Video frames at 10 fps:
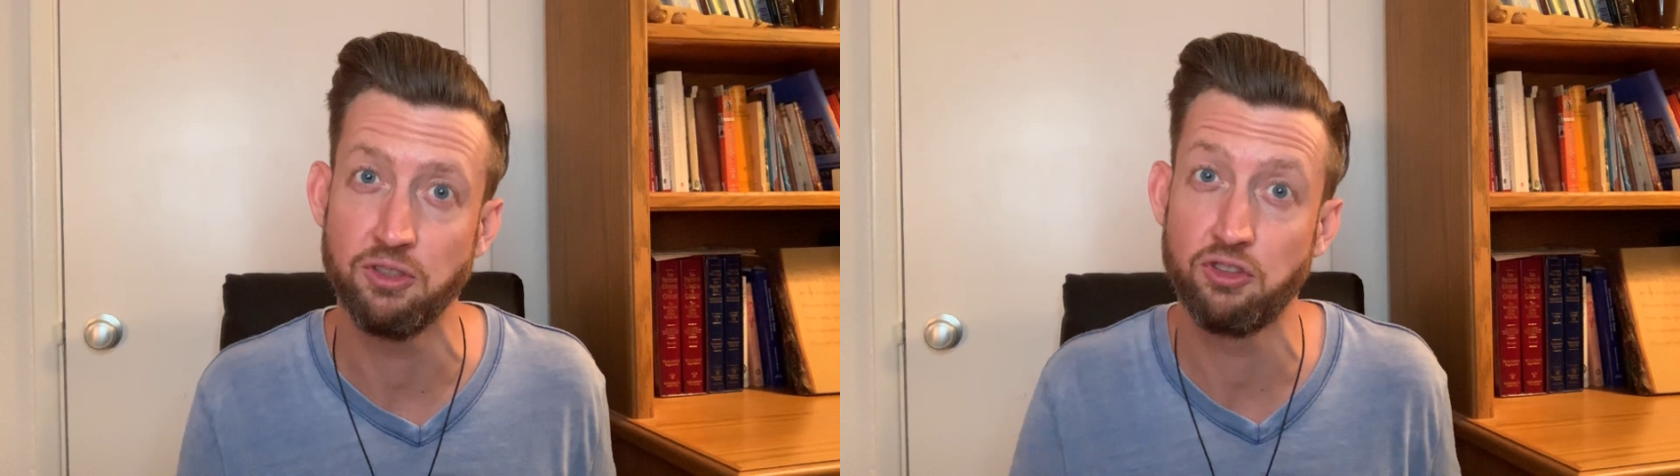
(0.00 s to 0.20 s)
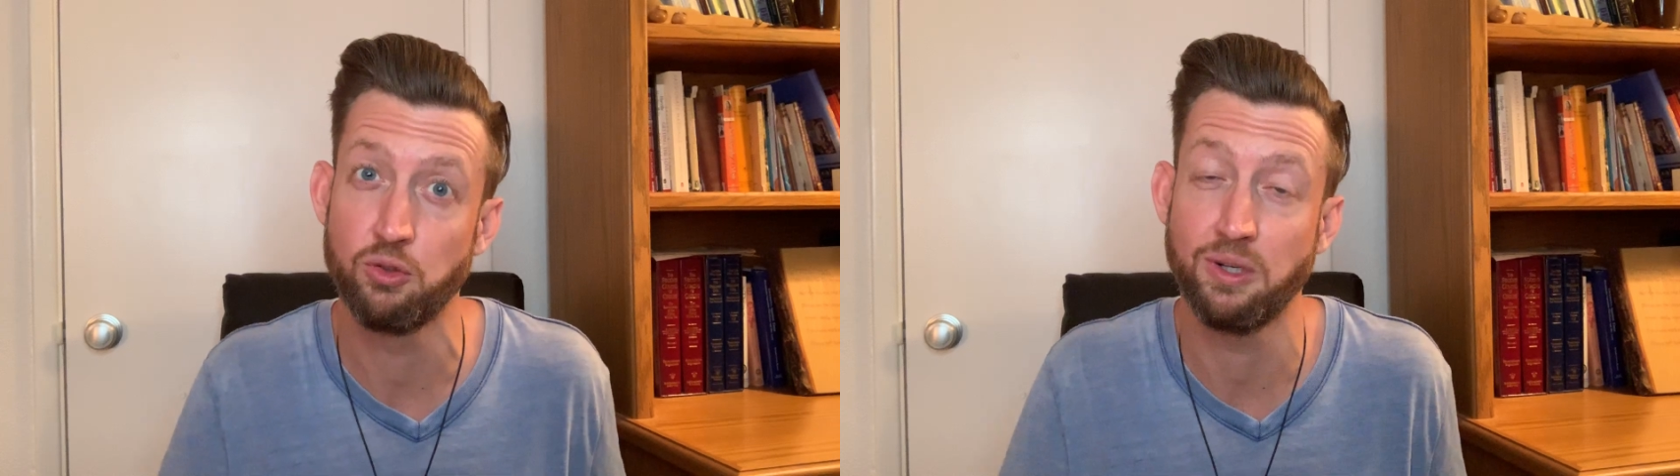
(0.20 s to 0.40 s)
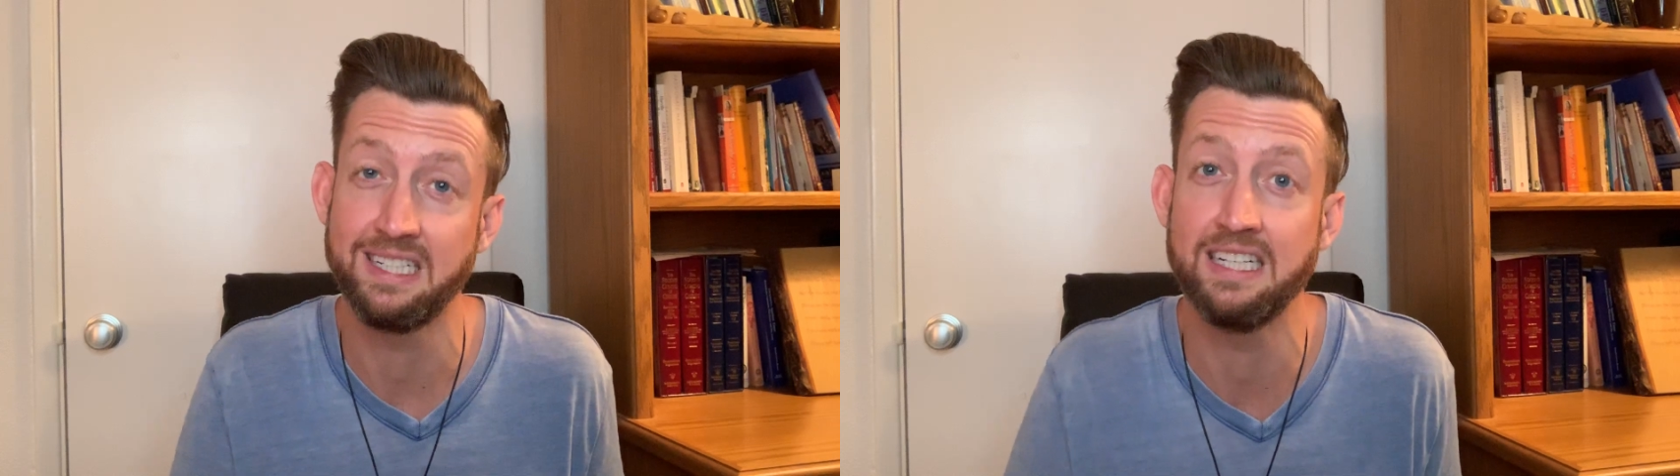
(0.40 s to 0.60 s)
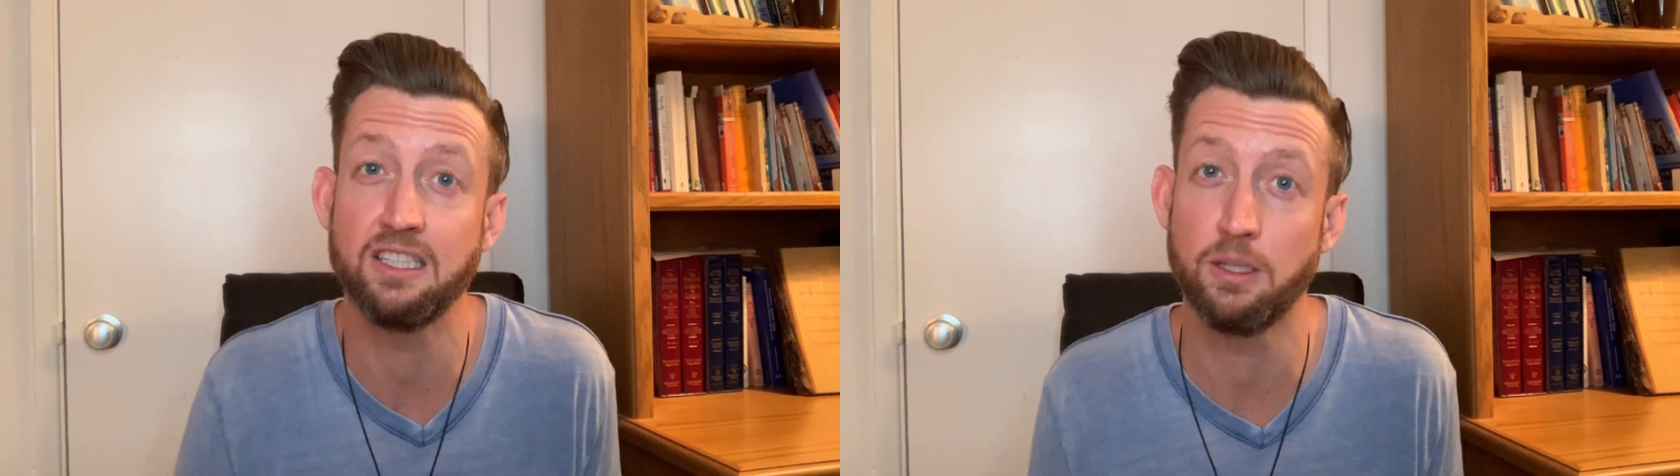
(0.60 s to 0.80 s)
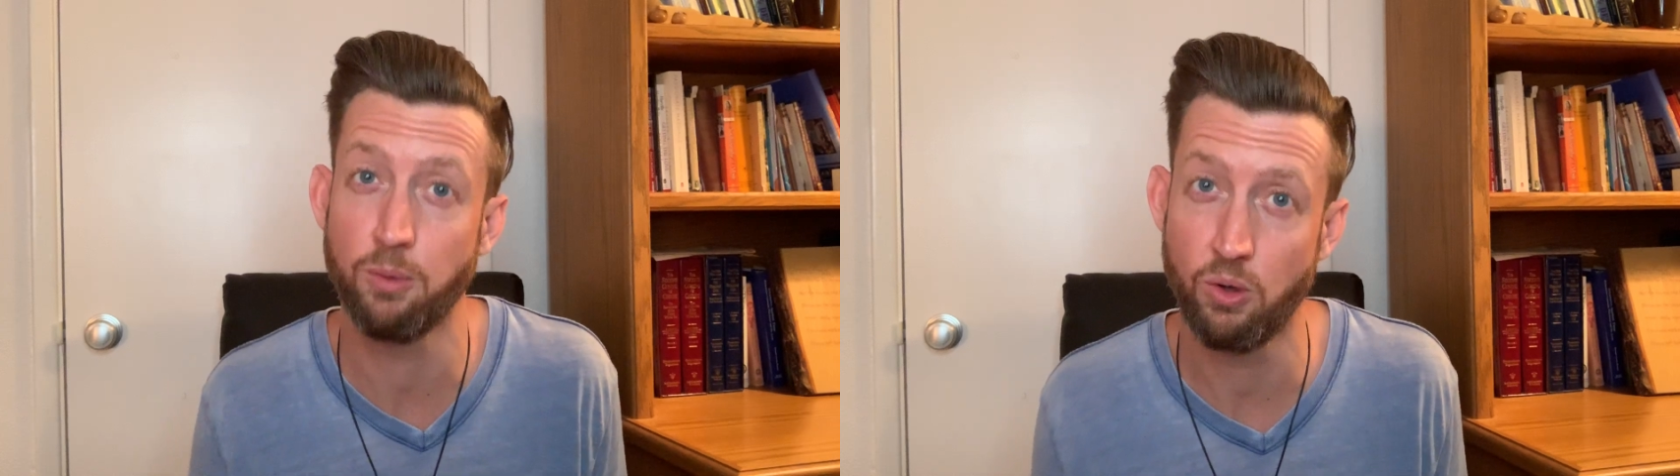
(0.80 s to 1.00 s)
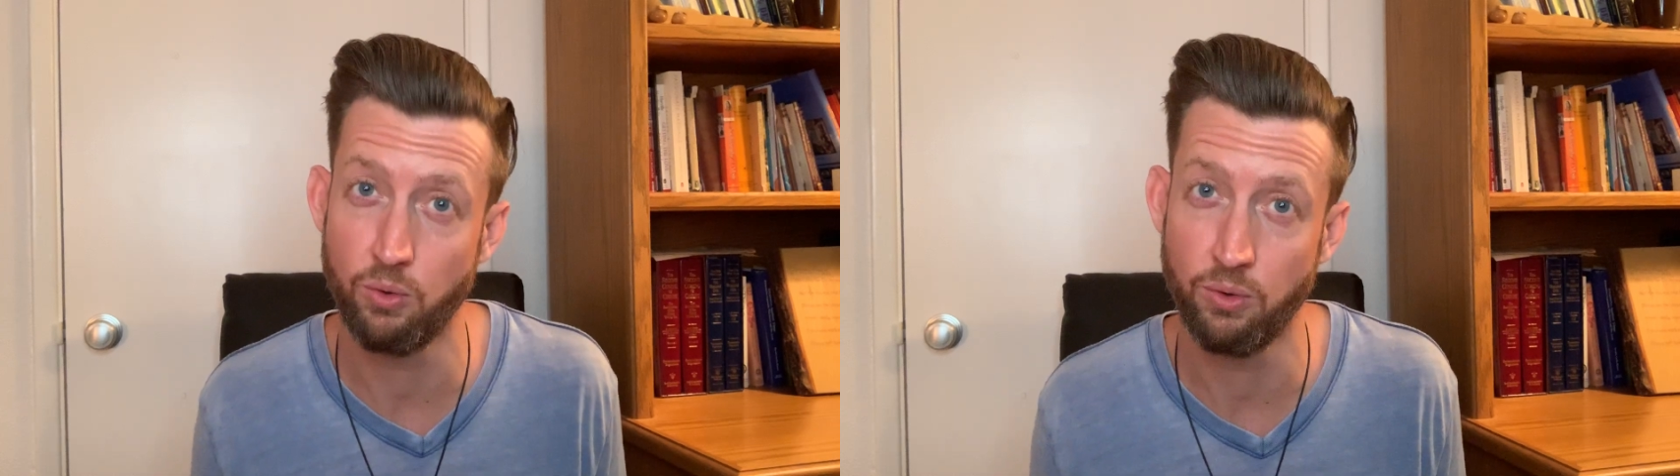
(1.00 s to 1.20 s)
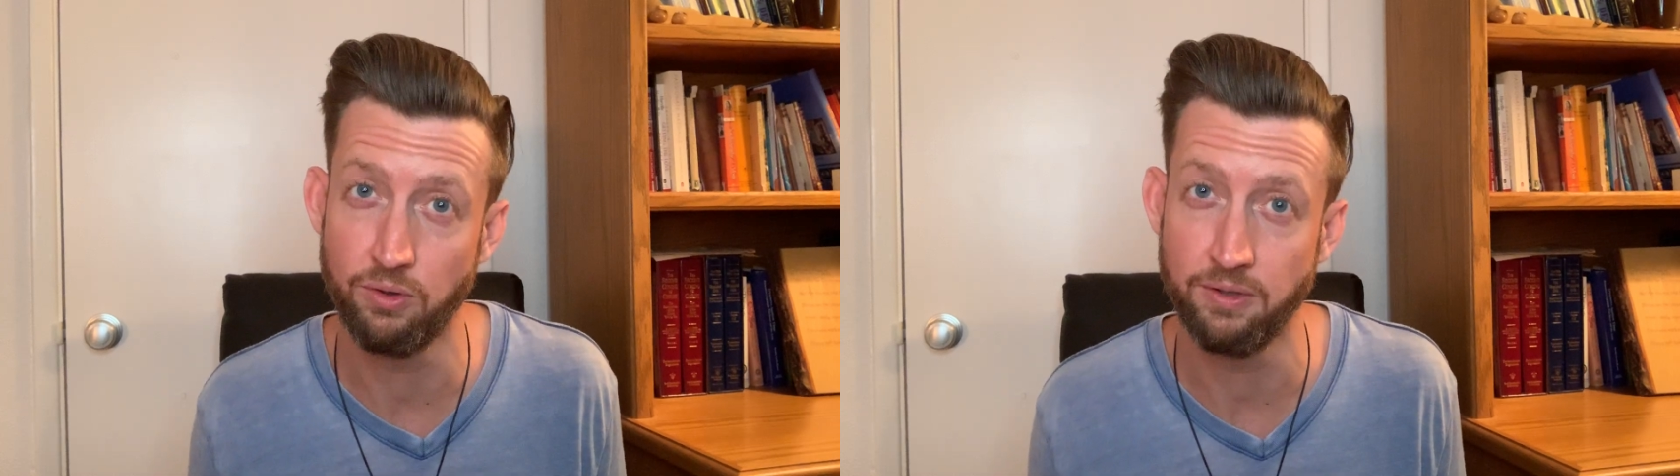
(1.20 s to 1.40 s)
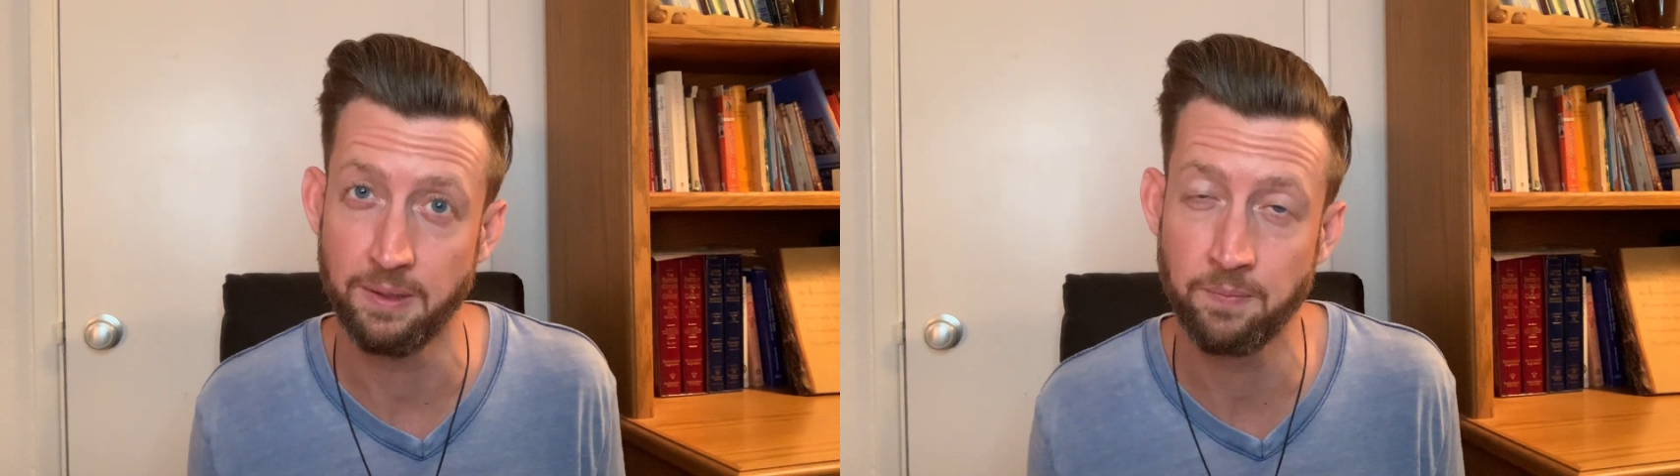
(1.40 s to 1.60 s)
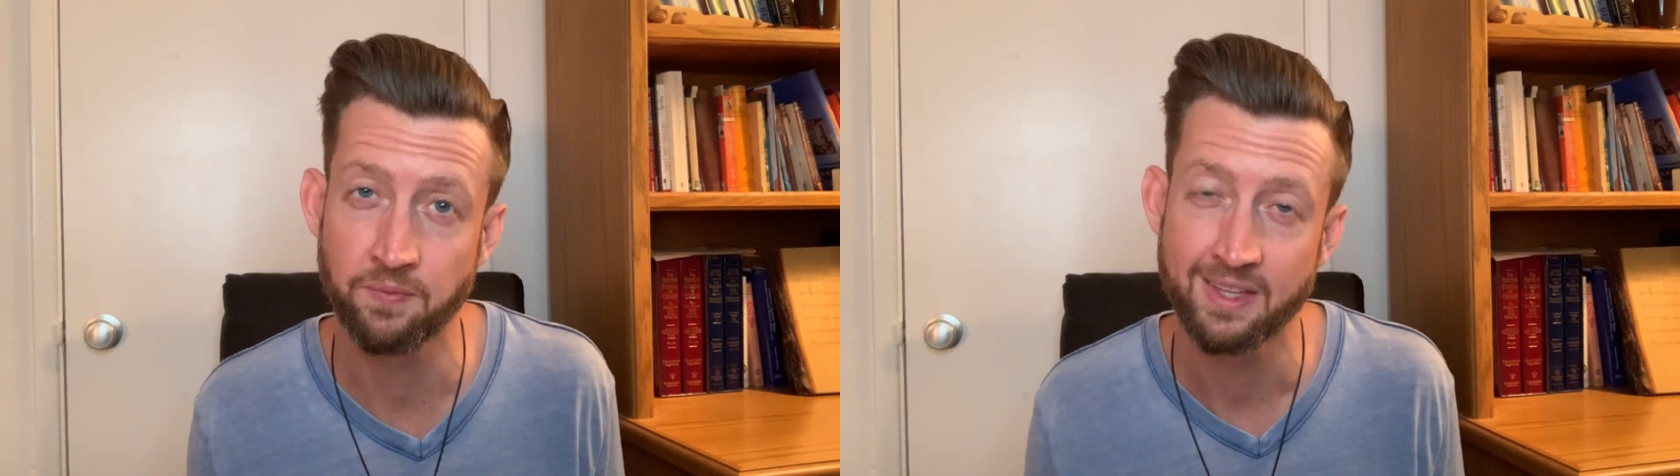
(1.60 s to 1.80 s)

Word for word: just to sort of get the ball rolling.